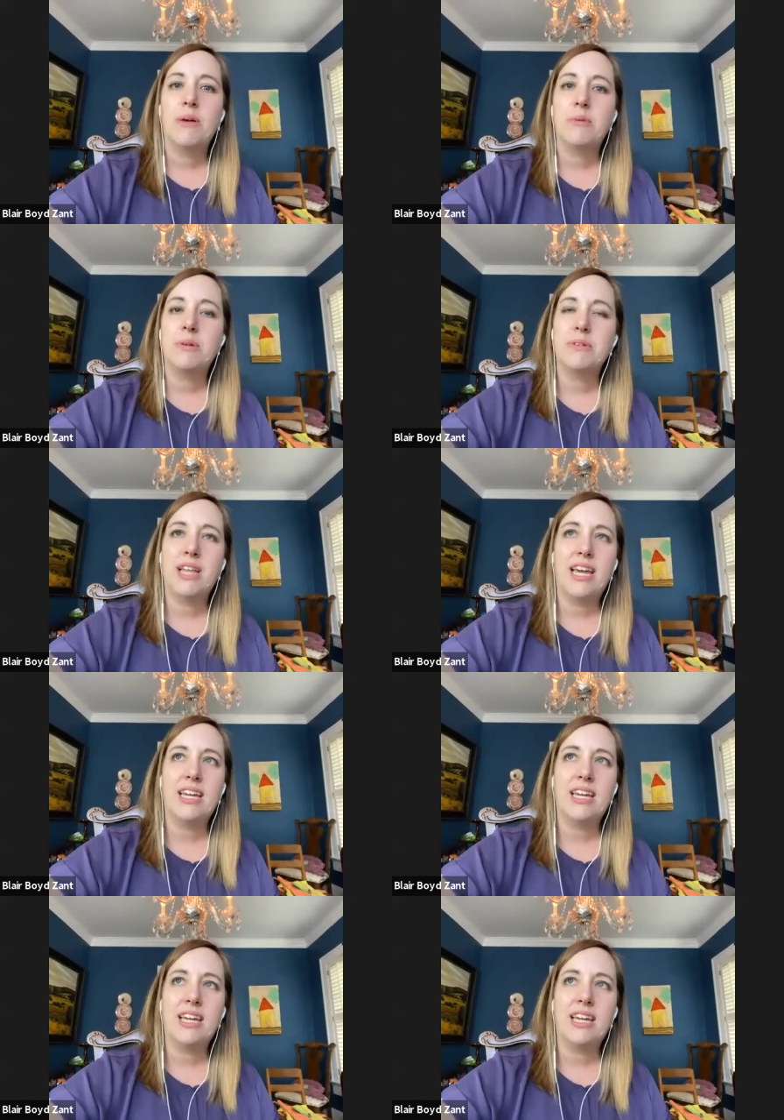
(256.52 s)
And we were
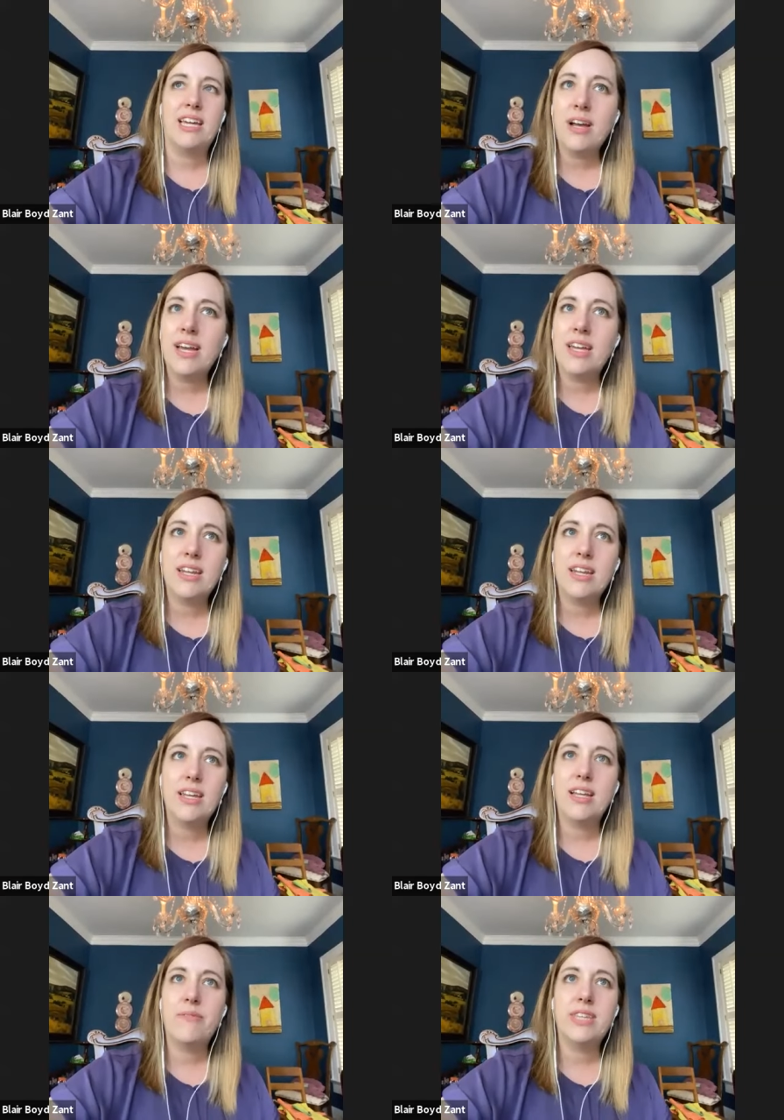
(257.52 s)
like, you know what?
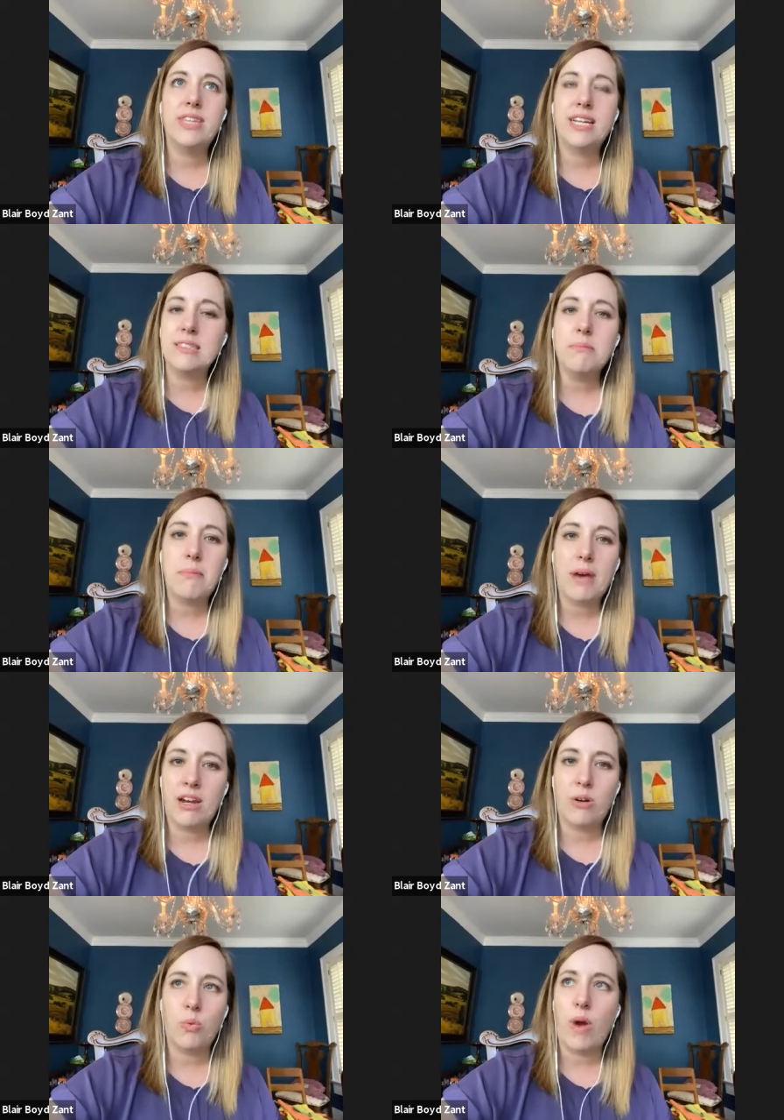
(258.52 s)
Doesn't
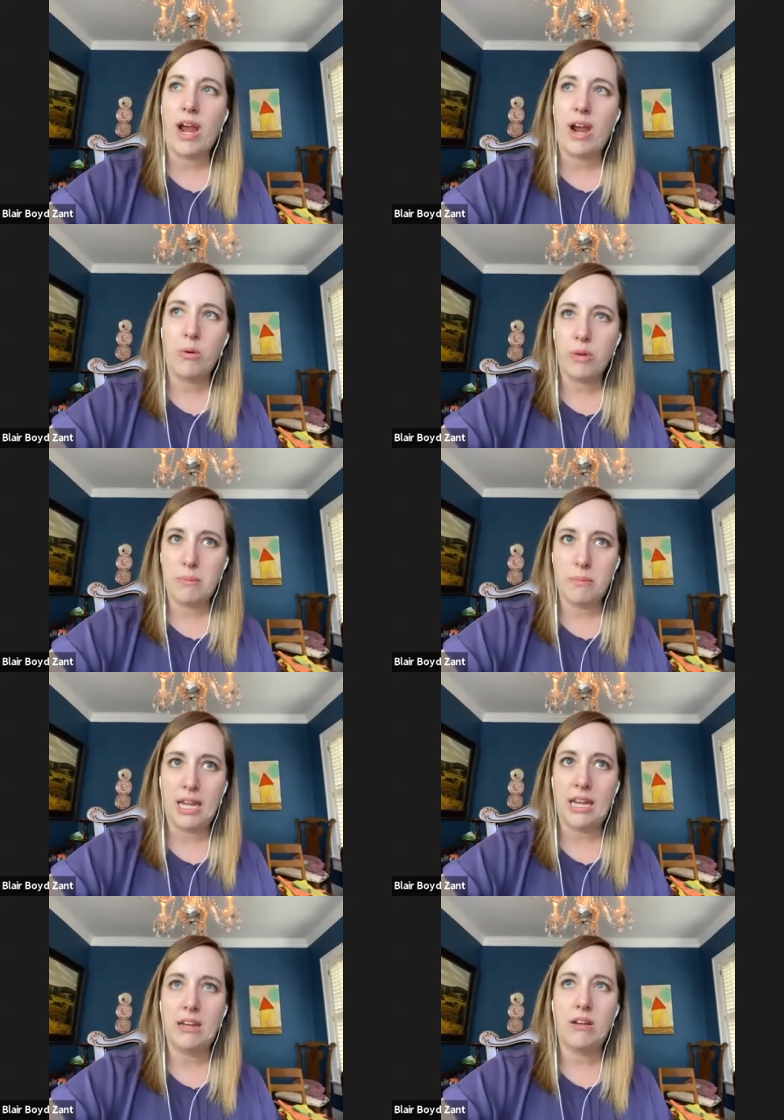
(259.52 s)
matter where we
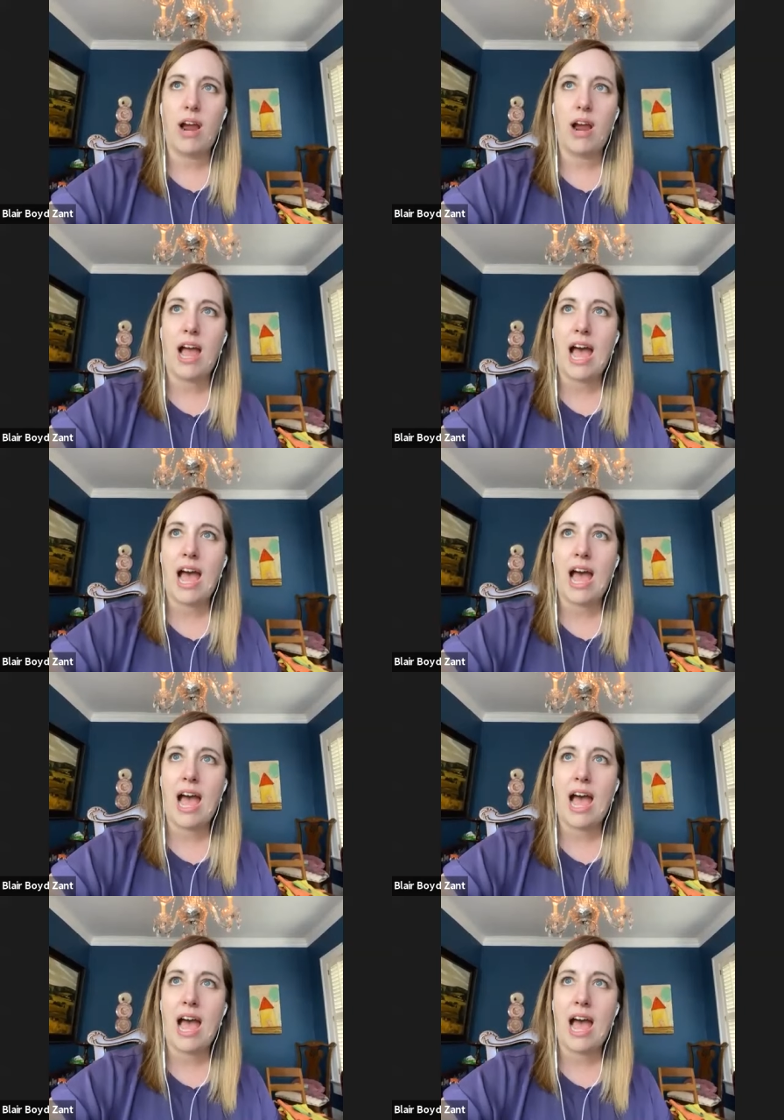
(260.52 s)
meet or how
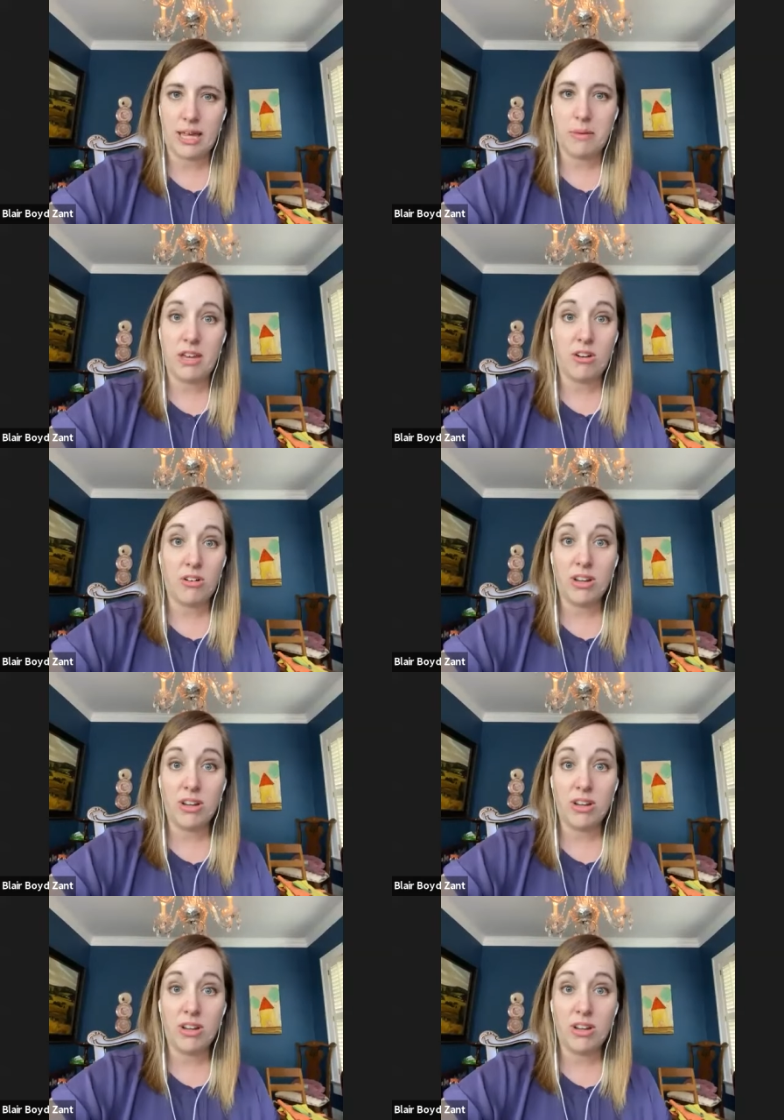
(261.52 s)
we proclaim it, or
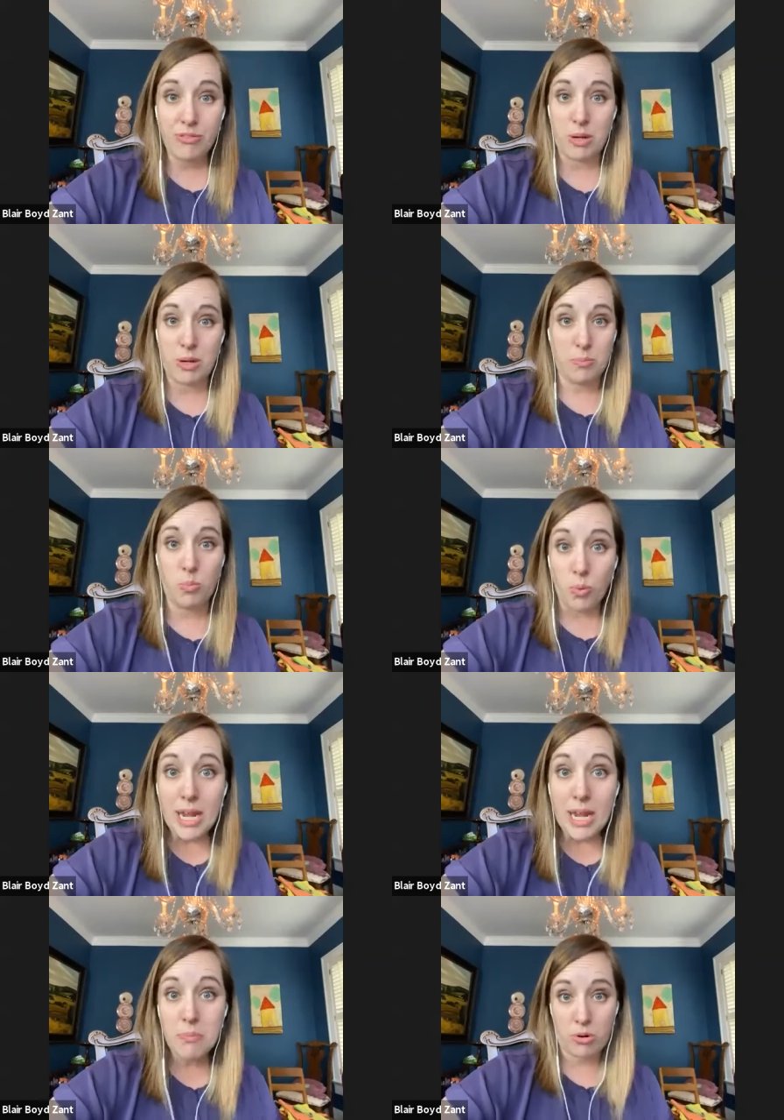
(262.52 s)
even if we,
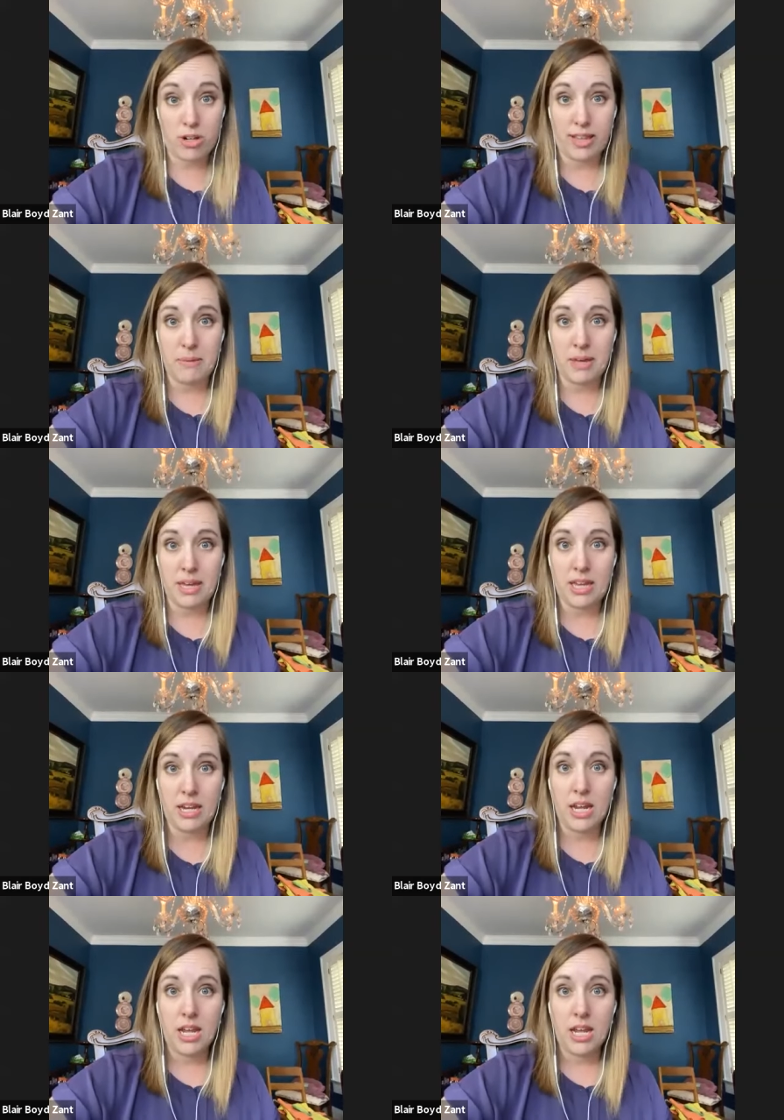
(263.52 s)
we proclaim it,